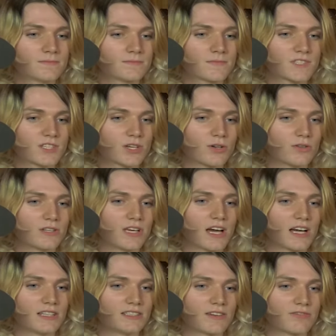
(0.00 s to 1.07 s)
So yeah,
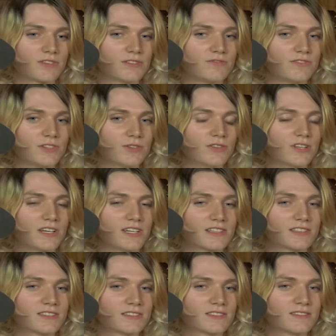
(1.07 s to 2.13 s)
I definitely feel
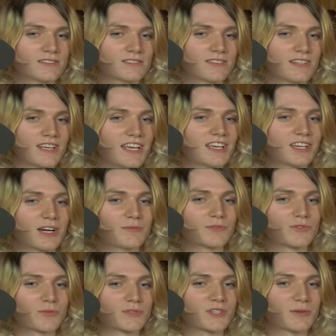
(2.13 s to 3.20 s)
like it comes
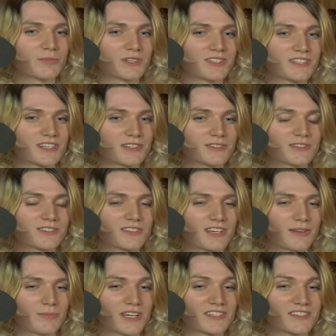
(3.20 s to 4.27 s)
from someplace else.
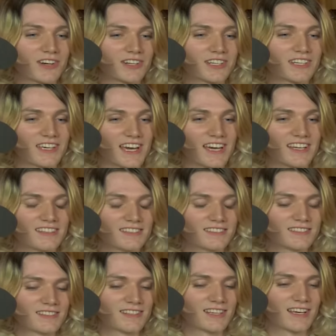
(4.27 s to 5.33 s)
And my song Again,
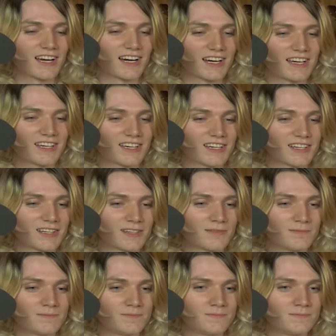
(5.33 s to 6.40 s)
I
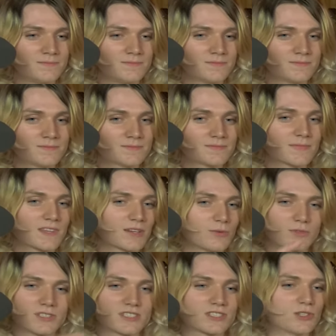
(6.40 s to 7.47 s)

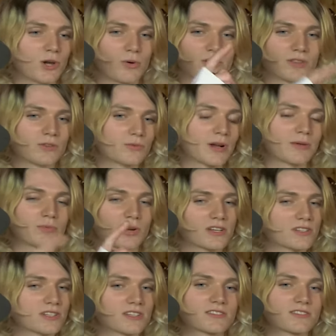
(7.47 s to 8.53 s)
was just going through my
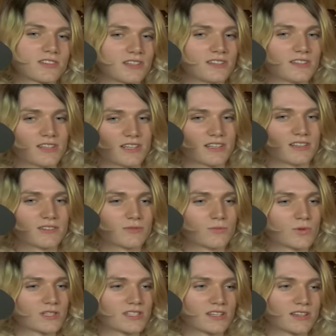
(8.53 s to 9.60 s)
projects, seeing like
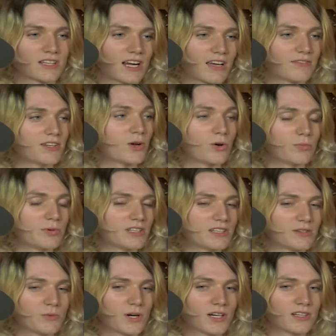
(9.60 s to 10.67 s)
what's something I haven't opened in
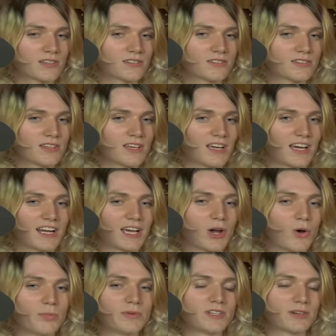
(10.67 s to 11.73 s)
a while, and I
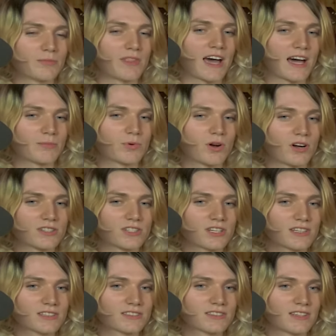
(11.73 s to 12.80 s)
opened up that
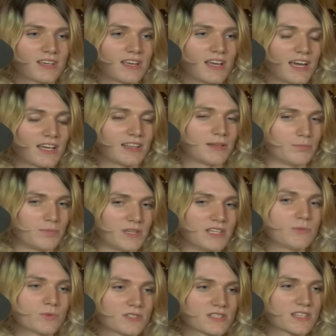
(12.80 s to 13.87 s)
project, and the
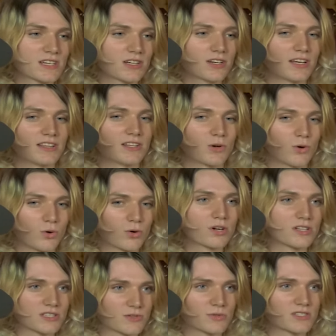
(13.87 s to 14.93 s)
beat was there, and the
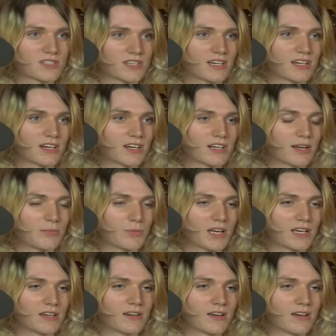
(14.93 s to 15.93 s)
chorus was there, and I'm like,